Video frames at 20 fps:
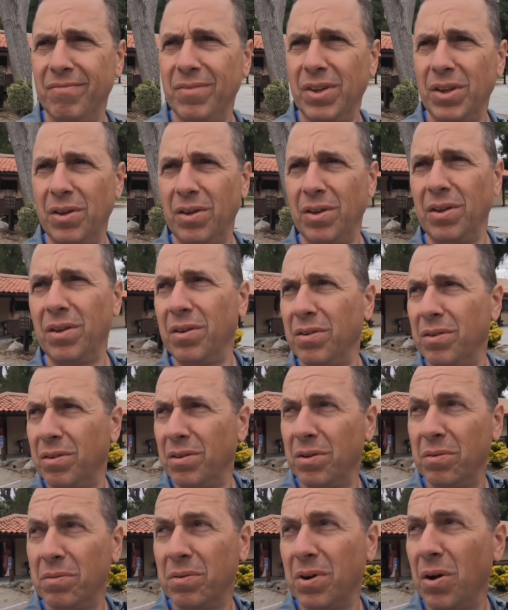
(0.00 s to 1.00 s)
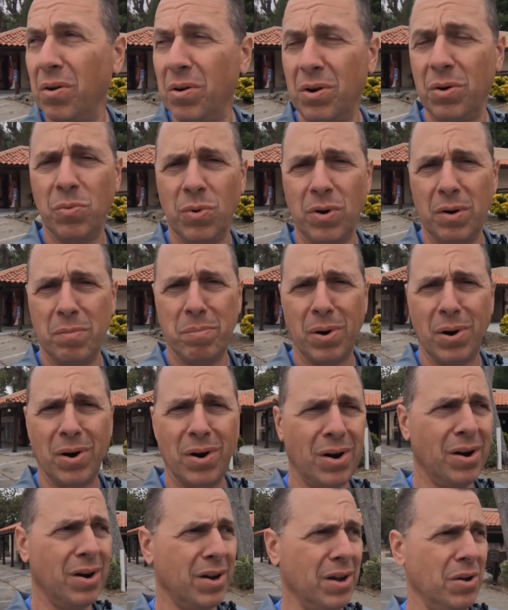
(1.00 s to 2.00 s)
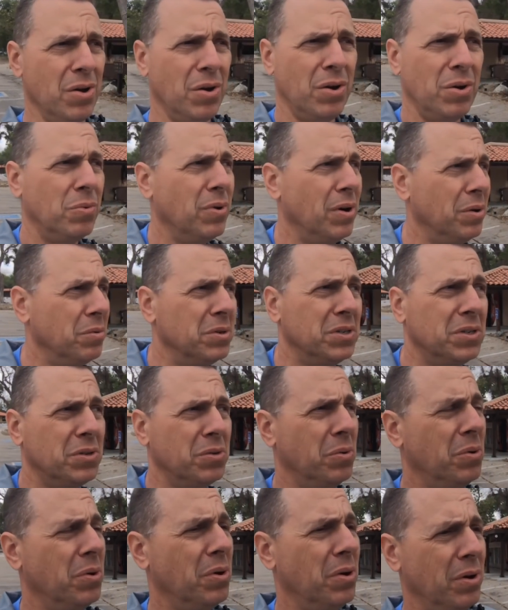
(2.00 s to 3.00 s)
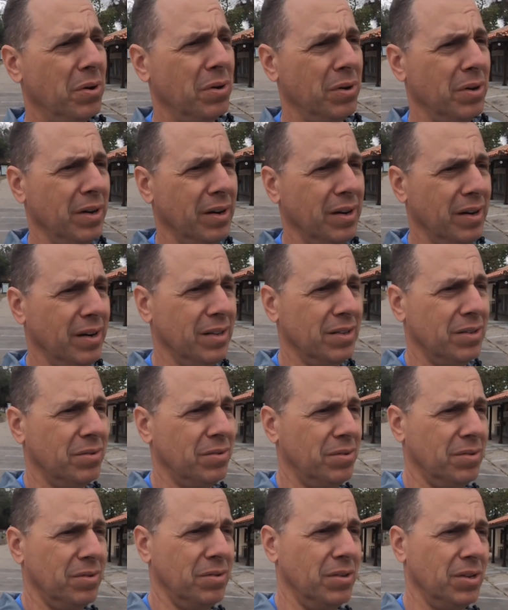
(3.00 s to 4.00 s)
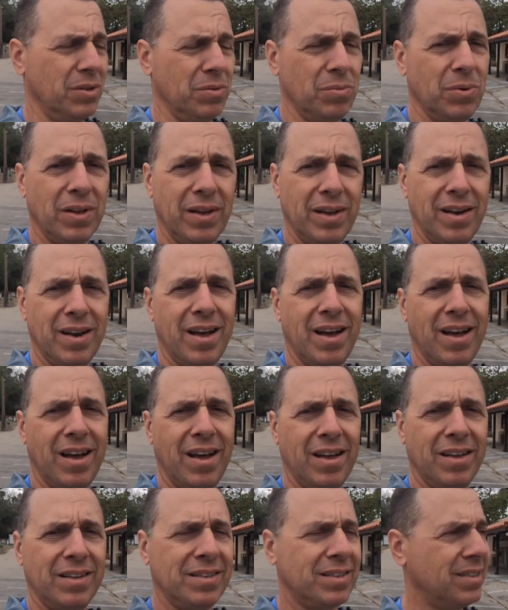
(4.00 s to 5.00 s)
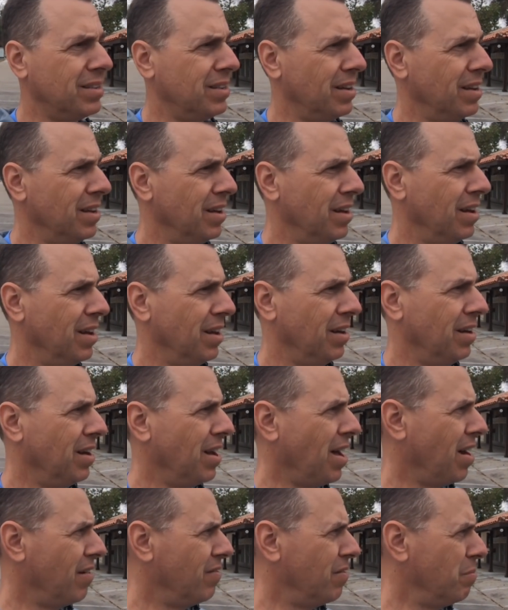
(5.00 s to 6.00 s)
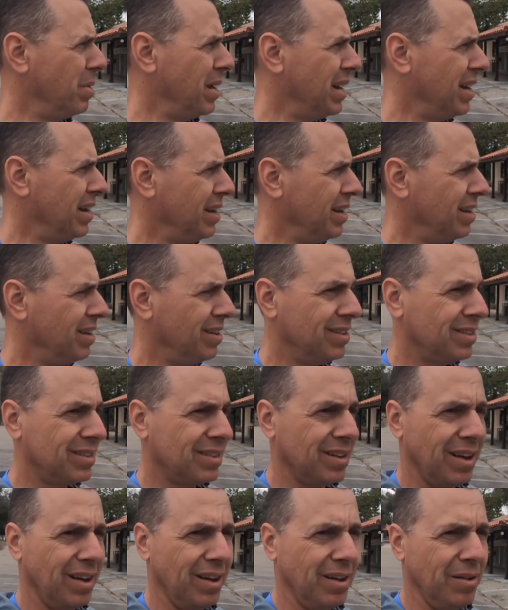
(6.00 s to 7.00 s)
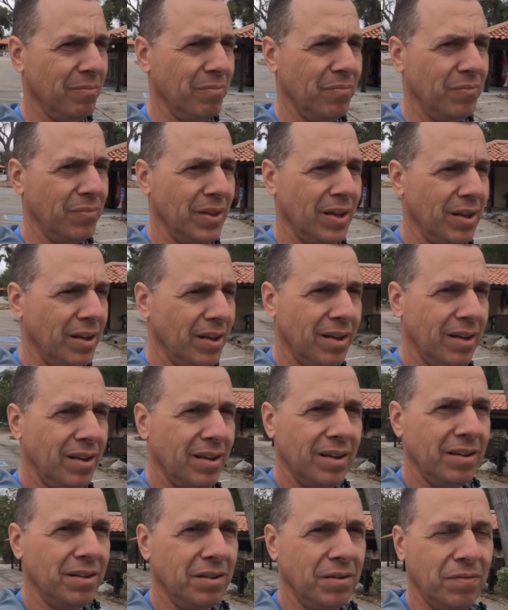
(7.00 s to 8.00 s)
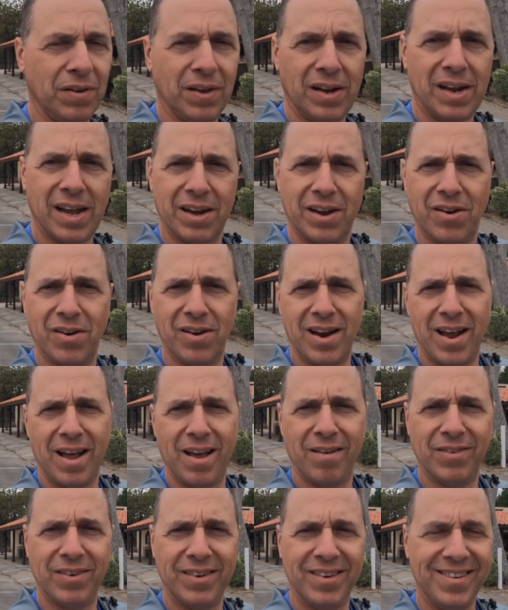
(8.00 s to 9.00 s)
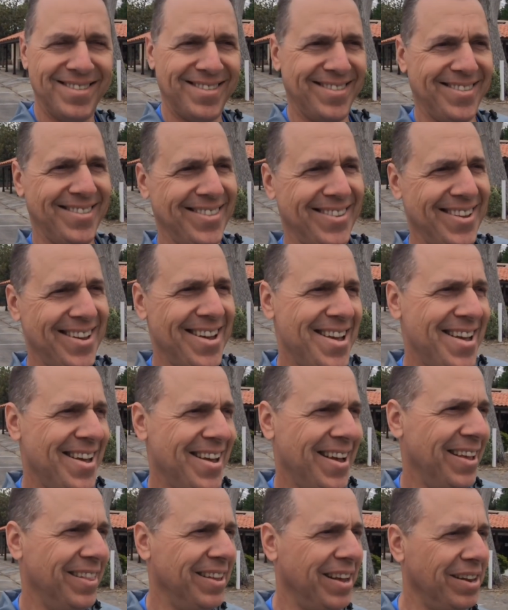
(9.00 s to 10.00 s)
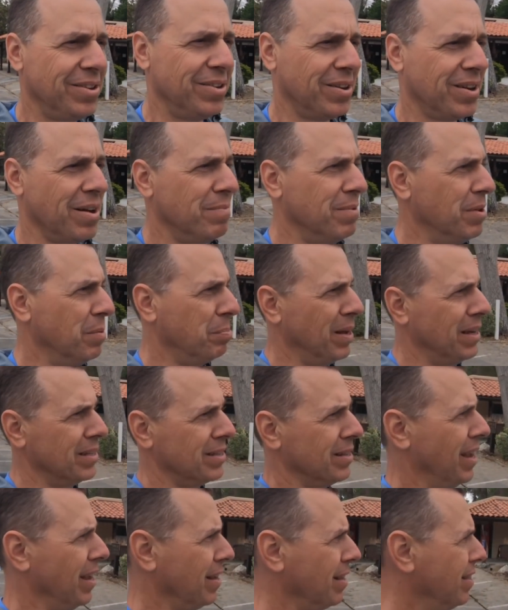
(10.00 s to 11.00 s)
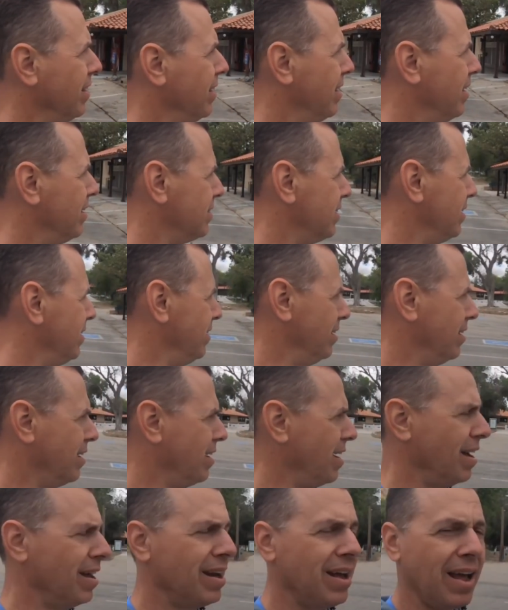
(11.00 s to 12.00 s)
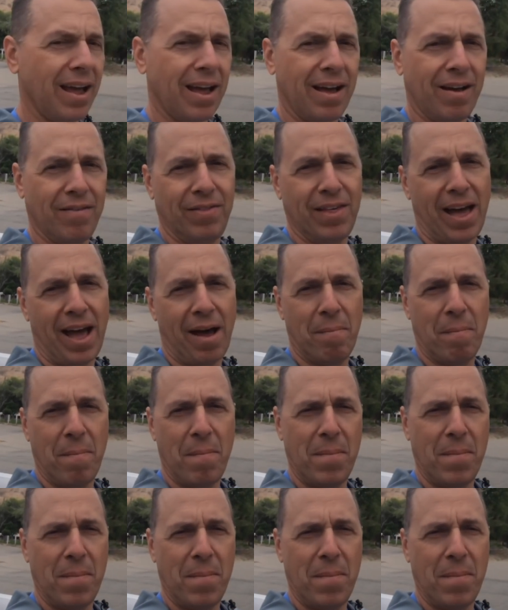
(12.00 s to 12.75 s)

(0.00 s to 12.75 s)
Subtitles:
you go to one park, you go to one resort, and it's really nice, a lot of amenities, feel like you're in heaven. And then you'll come to a place like this and you kind of have that